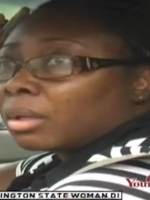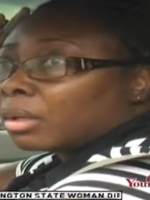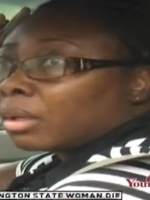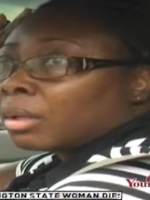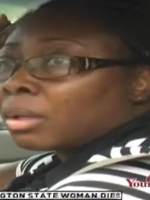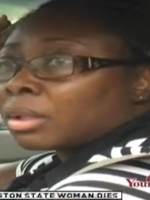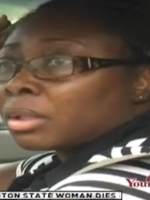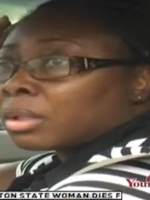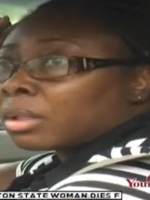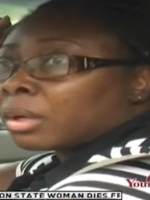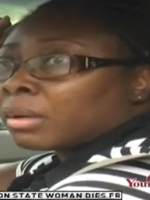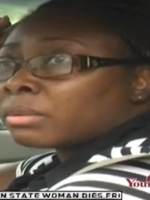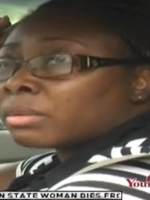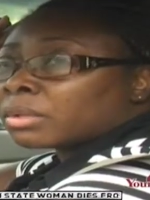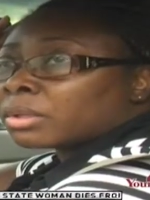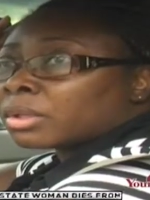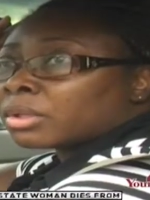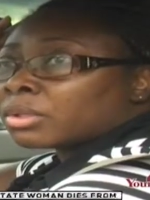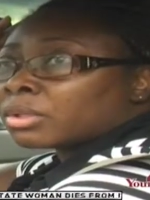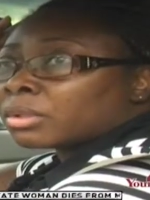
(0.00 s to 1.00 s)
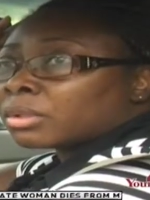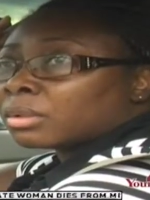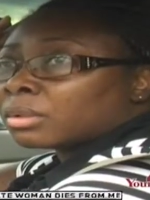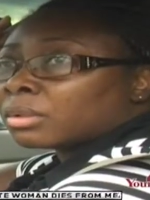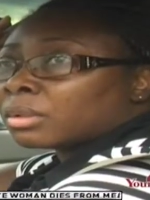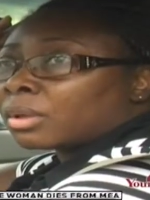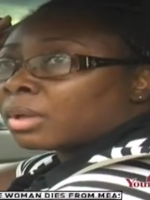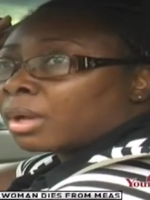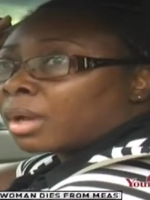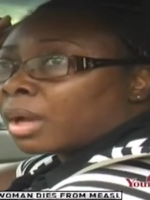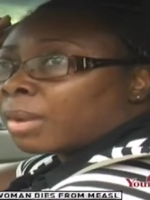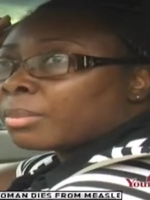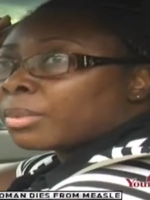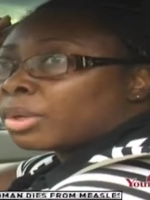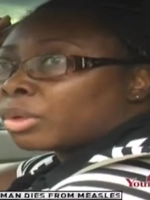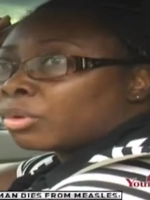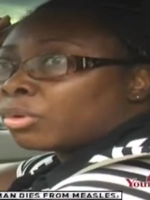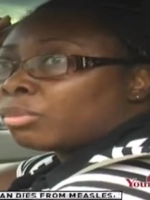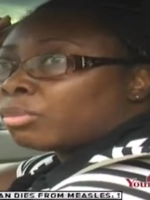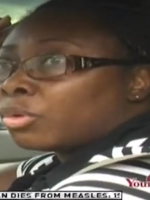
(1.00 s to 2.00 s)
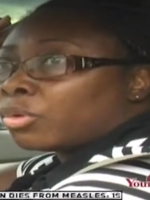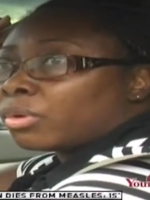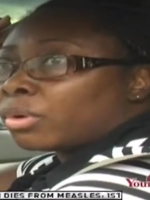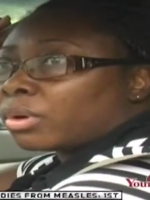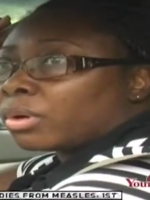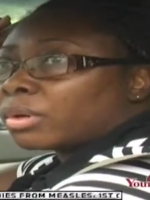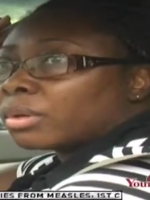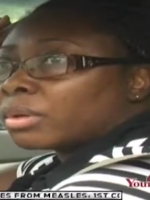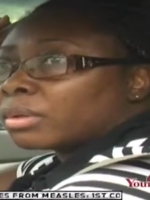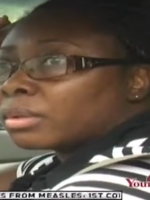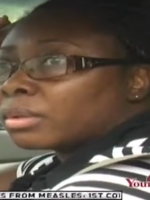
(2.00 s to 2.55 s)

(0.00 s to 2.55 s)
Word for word: nothing of such happen no more.